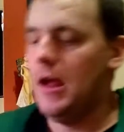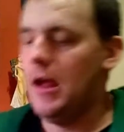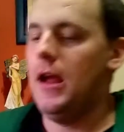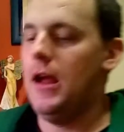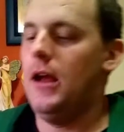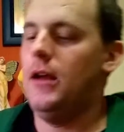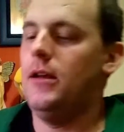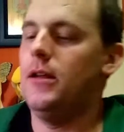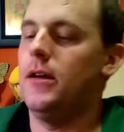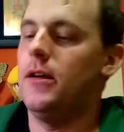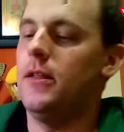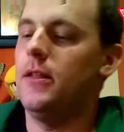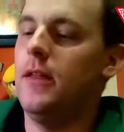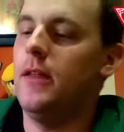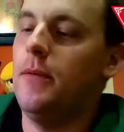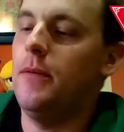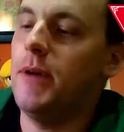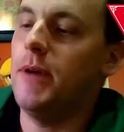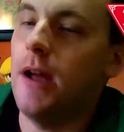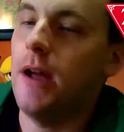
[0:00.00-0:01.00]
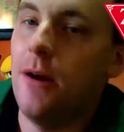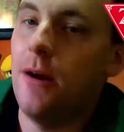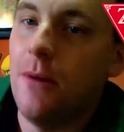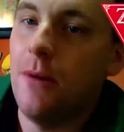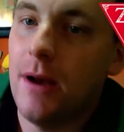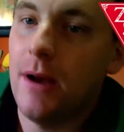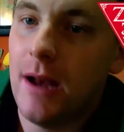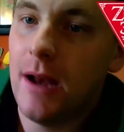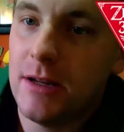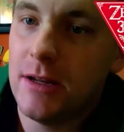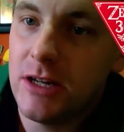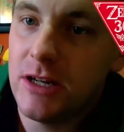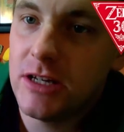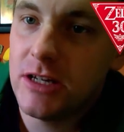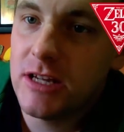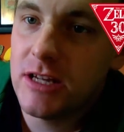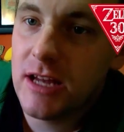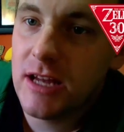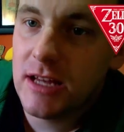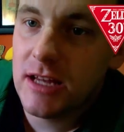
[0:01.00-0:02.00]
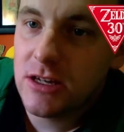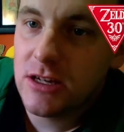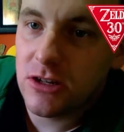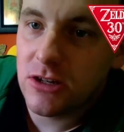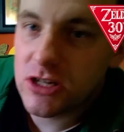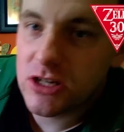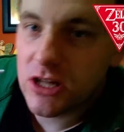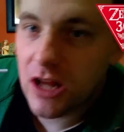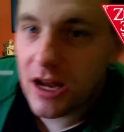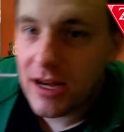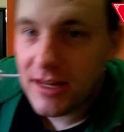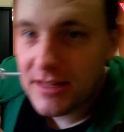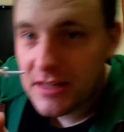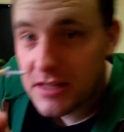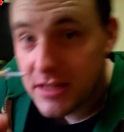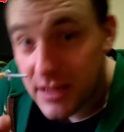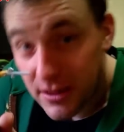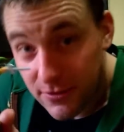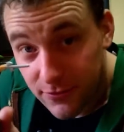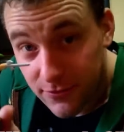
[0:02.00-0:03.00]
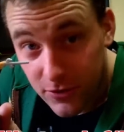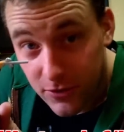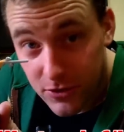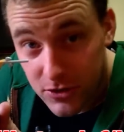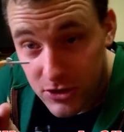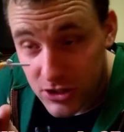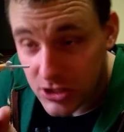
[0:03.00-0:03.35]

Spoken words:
And there we go. And as you can see, he's got a slightly different